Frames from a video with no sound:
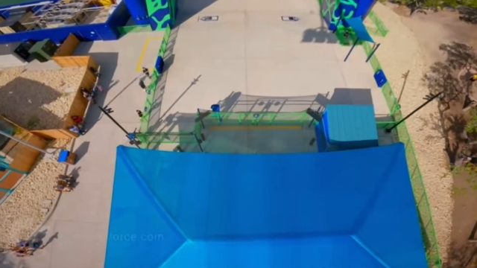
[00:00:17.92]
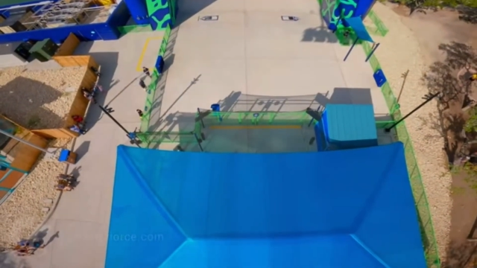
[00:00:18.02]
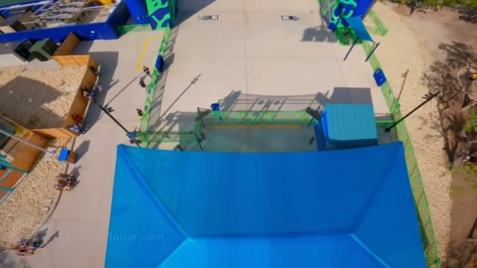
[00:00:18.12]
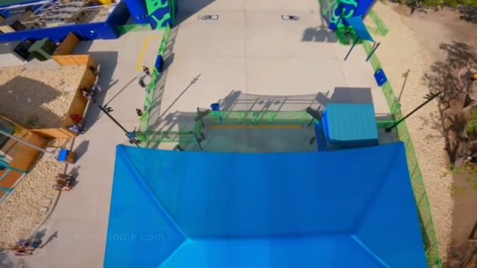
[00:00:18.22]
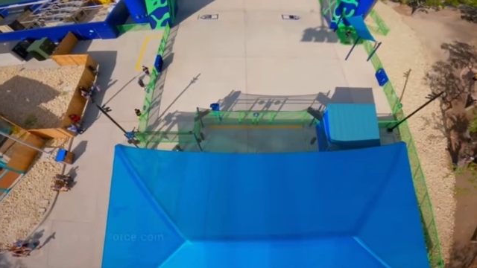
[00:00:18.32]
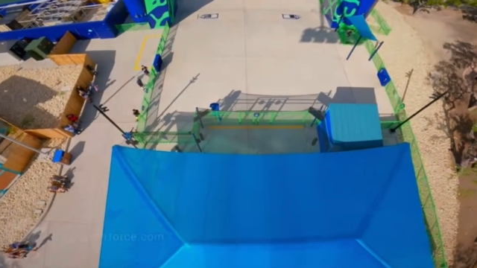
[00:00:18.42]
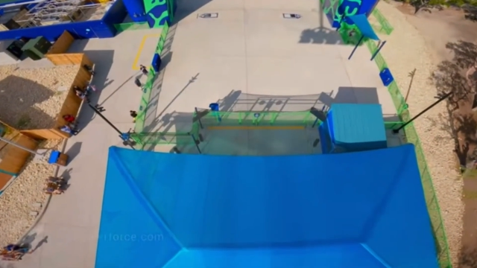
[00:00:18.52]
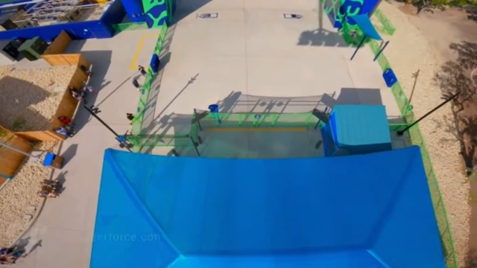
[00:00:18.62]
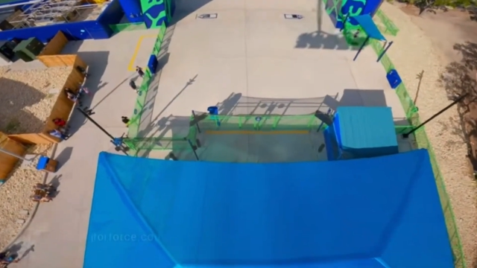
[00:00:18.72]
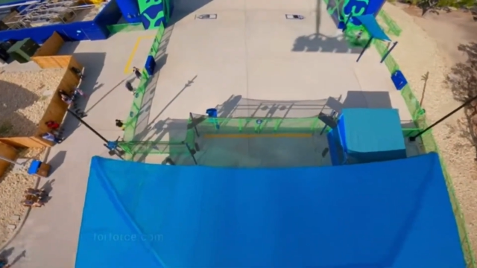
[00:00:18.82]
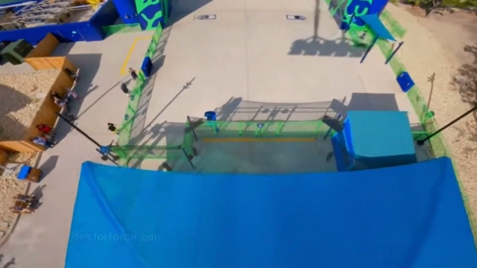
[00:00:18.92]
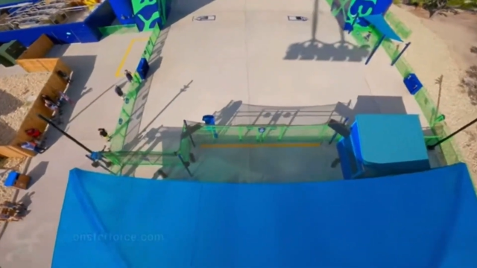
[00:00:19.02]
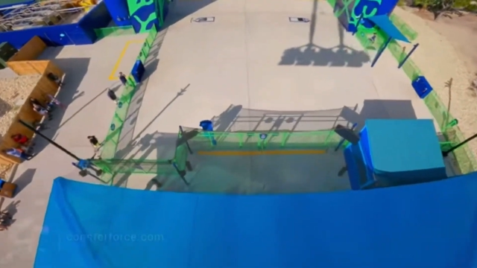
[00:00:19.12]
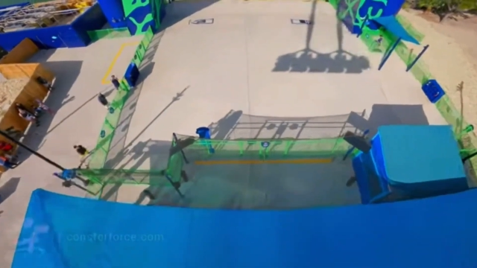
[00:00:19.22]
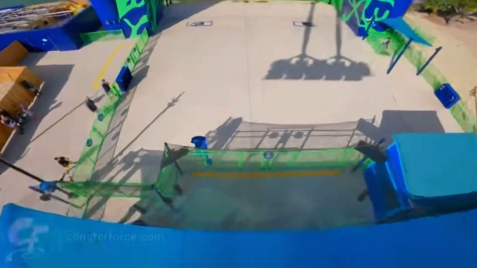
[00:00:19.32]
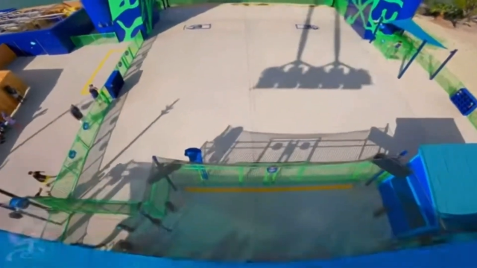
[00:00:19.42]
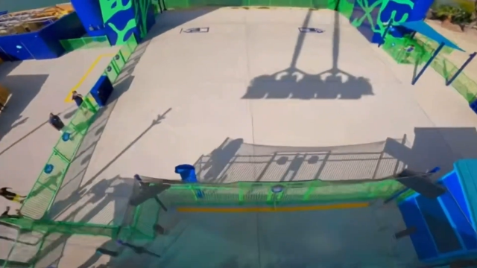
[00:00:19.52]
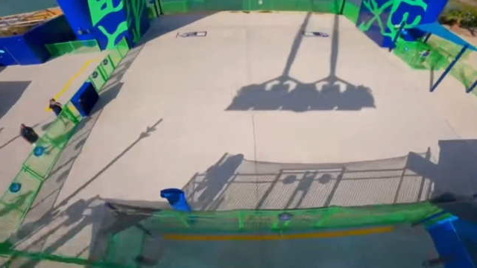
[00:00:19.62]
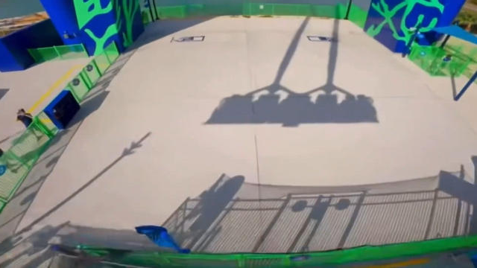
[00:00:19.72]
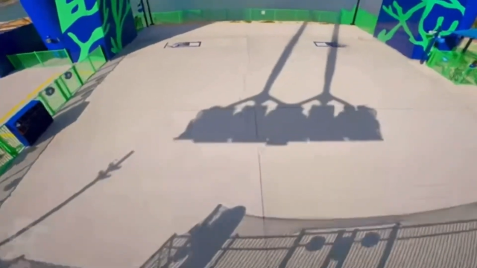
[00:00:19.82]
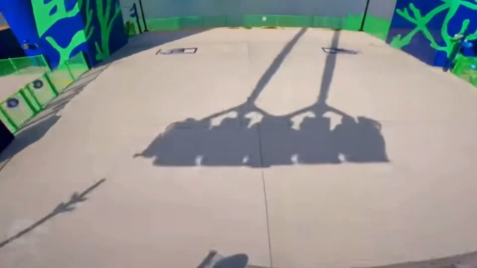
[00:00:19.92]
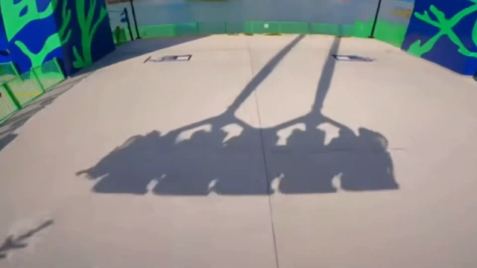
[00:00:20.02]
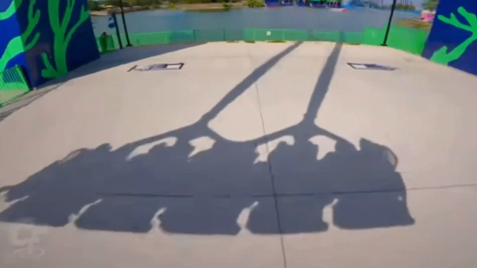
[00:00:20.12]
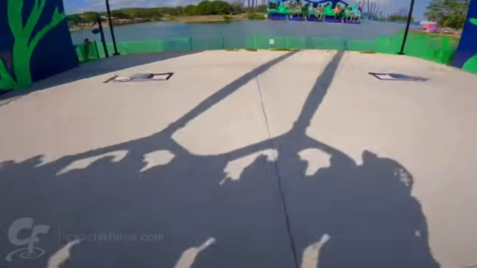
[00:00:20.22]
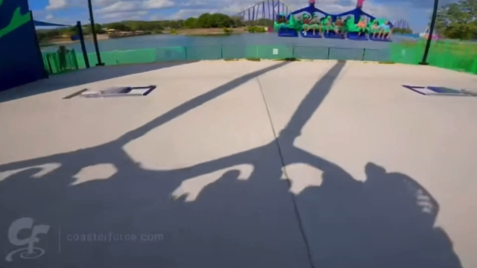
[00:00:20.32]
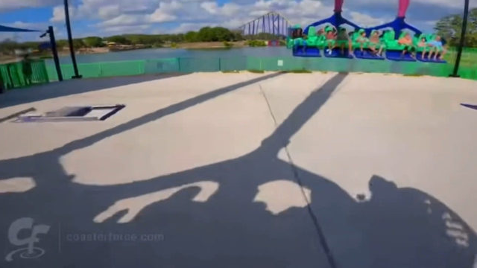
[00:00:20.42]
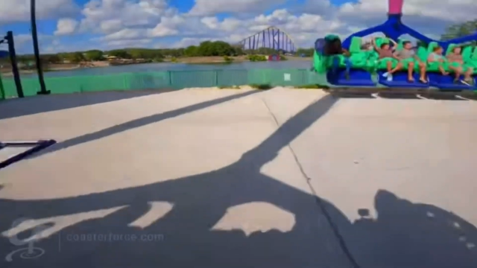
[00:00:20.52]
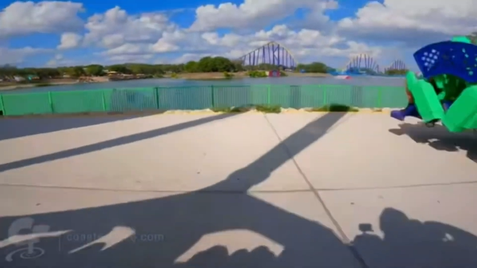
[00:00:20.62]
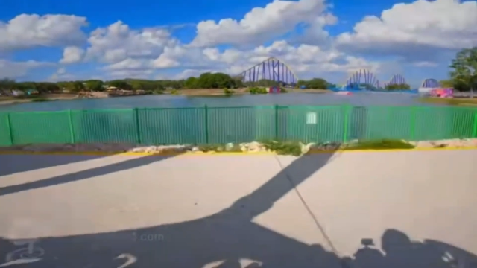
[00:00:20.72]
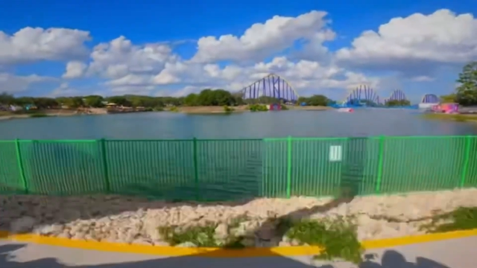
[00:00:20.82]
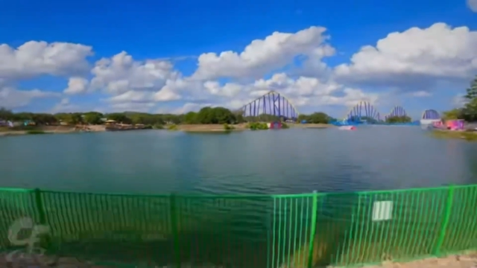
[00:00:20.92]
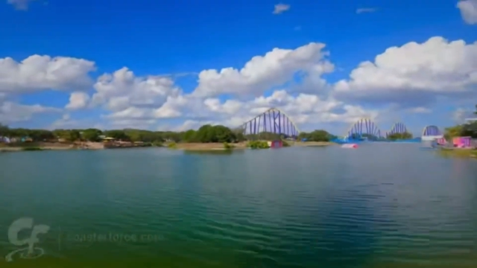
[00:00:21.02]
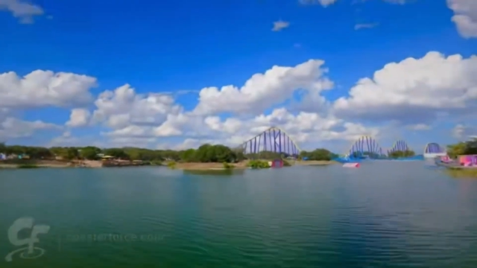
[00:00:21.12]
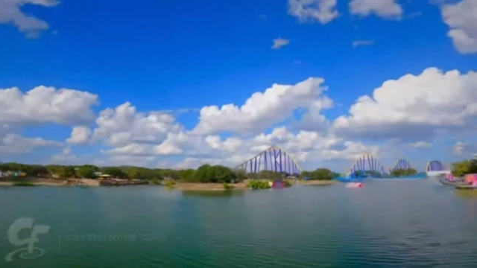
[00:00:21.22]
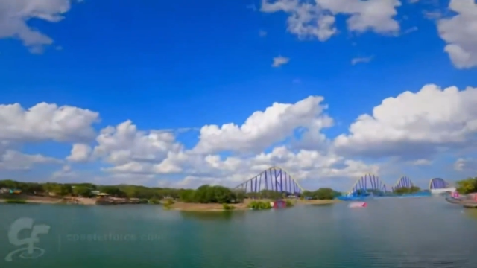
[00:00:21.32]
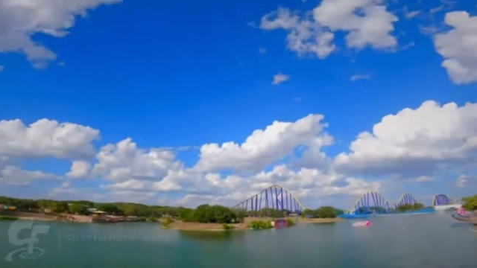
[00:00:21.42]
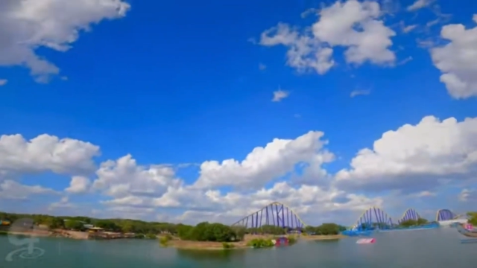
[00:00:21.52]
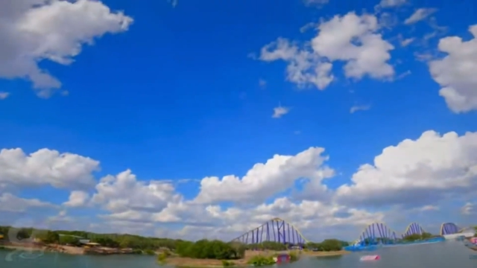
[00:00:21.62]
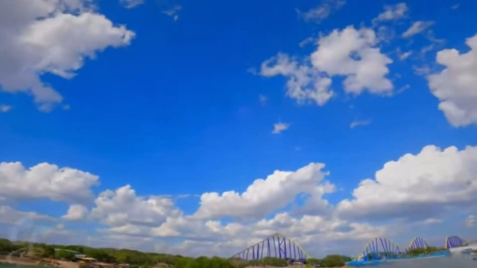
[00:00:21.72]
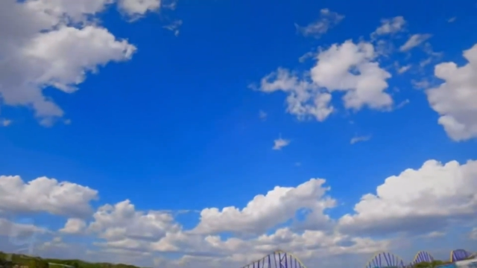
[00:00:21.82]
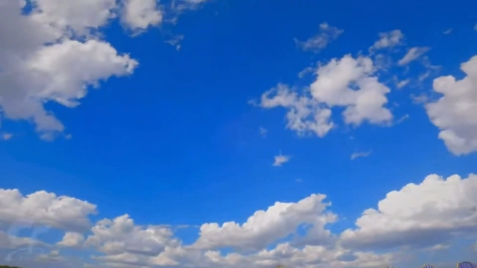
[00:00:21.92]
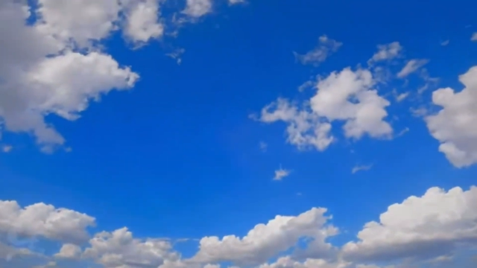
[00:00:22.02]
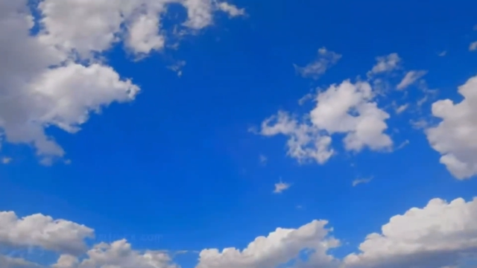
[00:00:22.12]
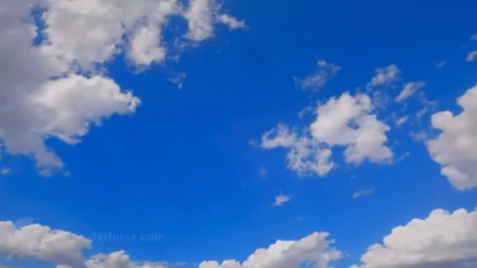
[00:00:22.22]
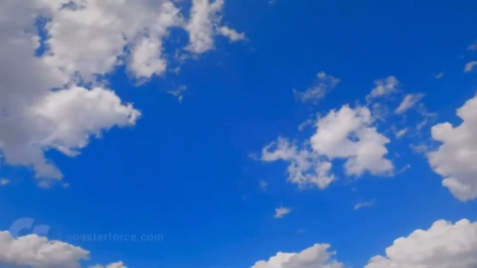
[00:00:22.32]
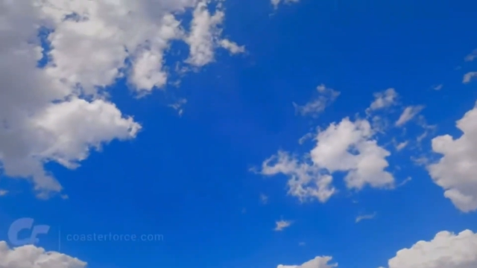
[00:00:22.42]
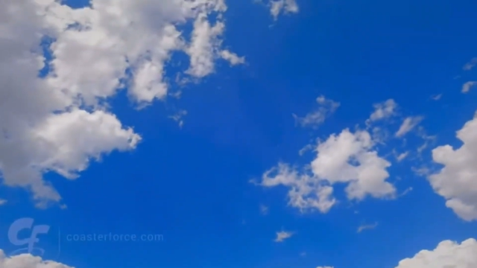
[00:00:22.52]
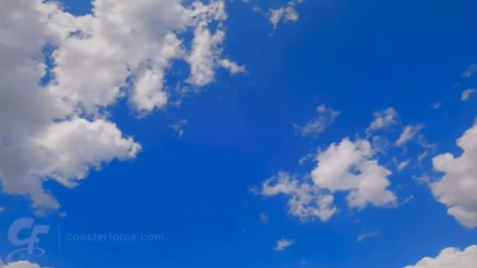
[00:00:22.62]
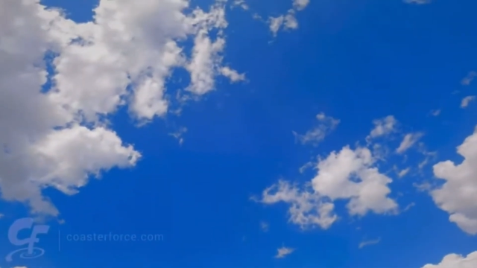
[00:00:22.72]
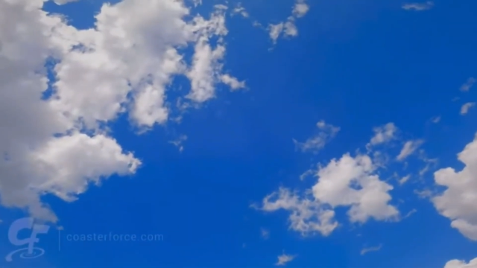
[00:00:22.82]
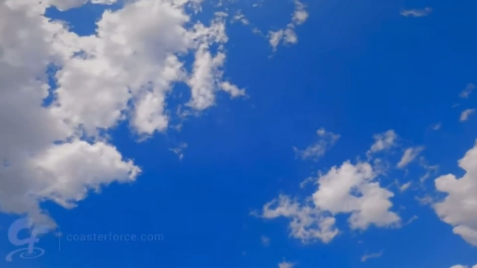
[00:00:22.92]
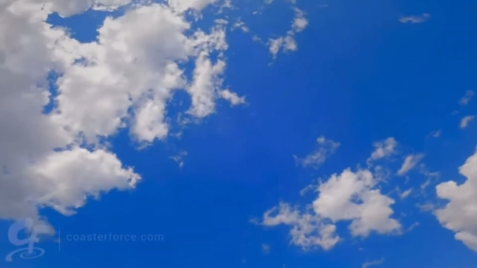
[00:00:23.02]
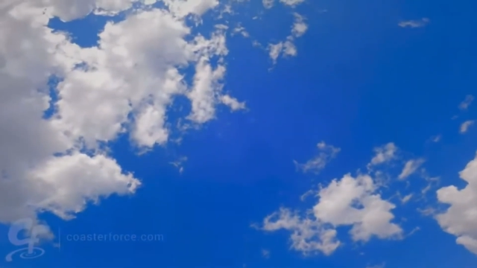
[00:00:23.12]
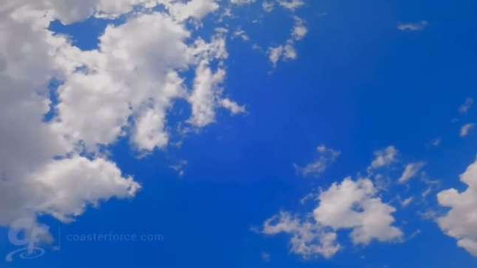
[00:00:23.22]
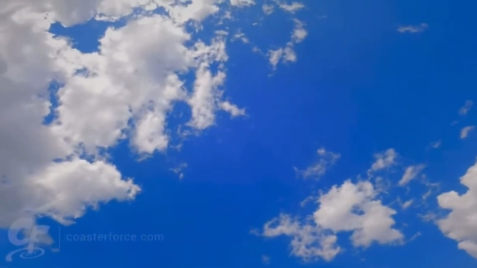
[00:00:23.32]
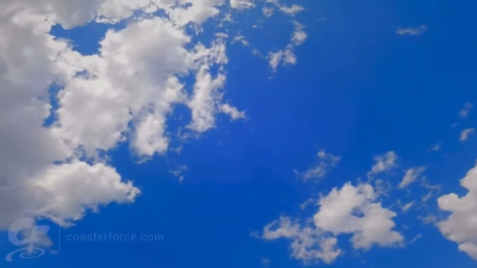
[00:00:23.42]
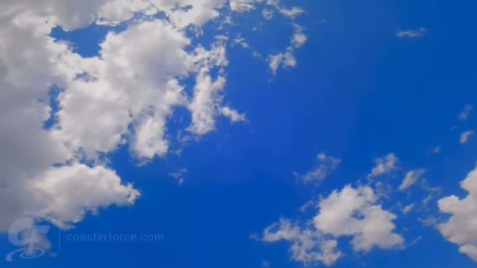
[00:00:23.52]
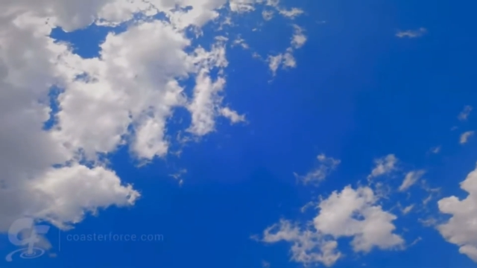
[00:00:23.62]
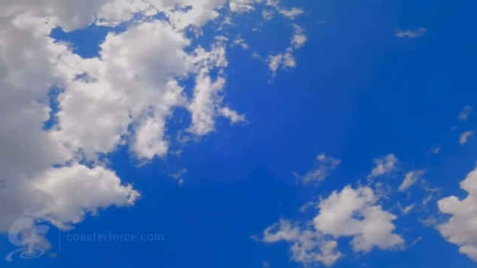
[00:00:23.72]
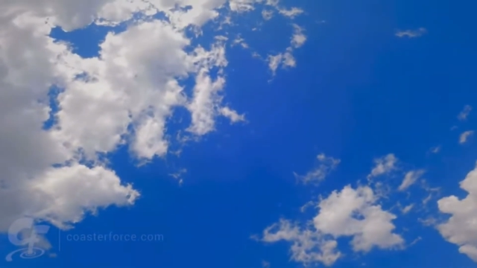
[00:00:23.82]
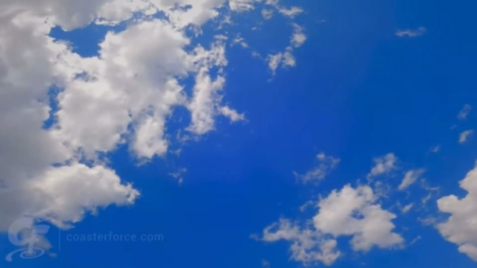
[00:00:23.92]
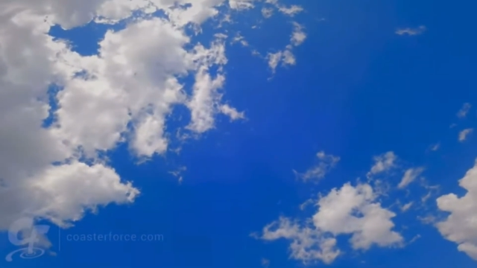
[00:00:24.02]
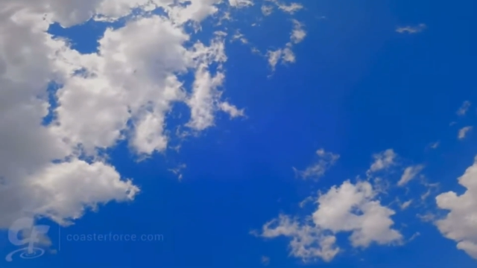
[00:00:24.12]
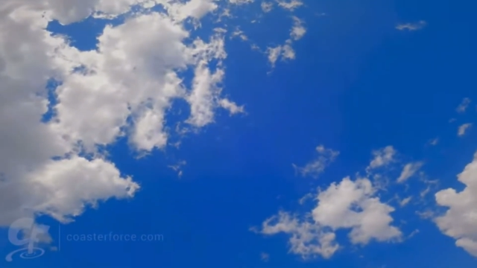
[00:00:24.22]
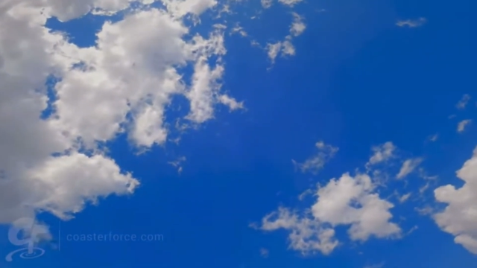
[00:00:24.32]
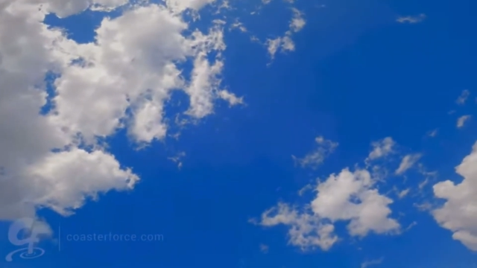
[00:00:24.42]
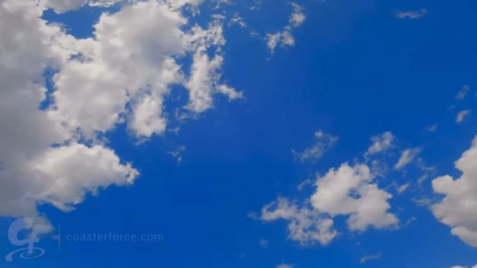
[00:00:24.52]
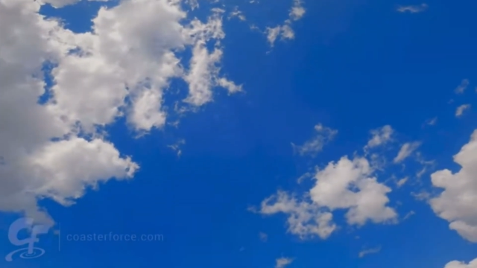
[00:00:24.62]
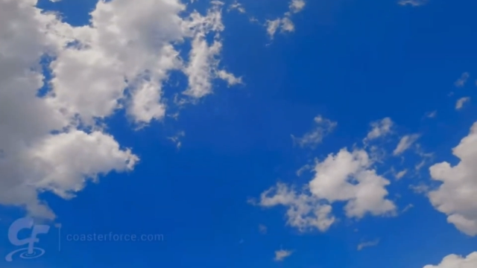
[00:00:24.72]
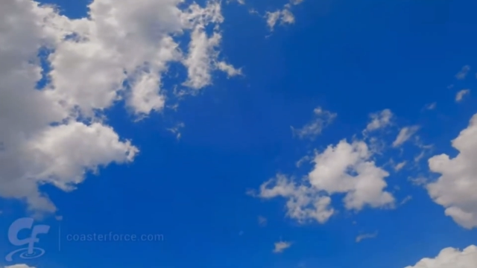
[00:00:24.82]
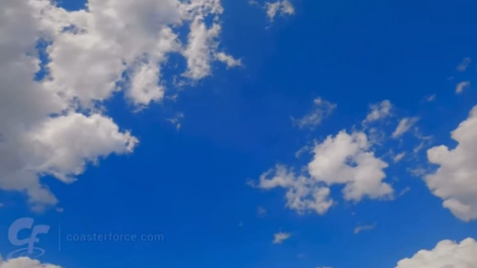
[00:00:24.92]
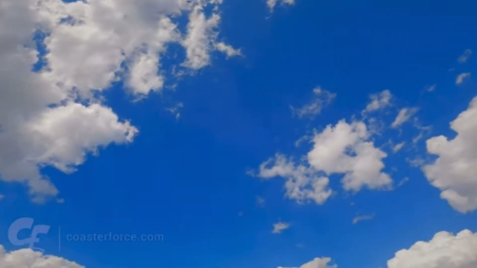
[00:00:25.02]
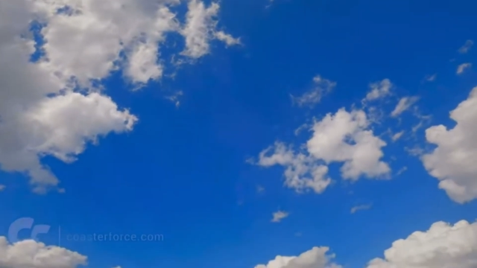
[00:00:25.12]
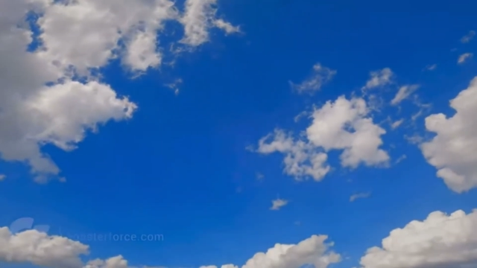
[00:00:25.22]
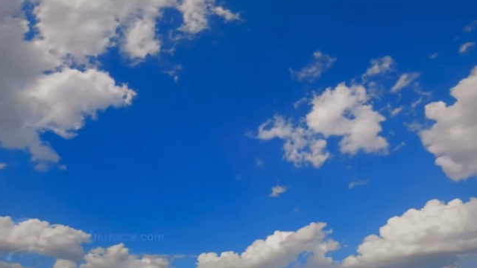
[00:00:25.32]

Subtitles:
No face is visible, so there are no lips to read.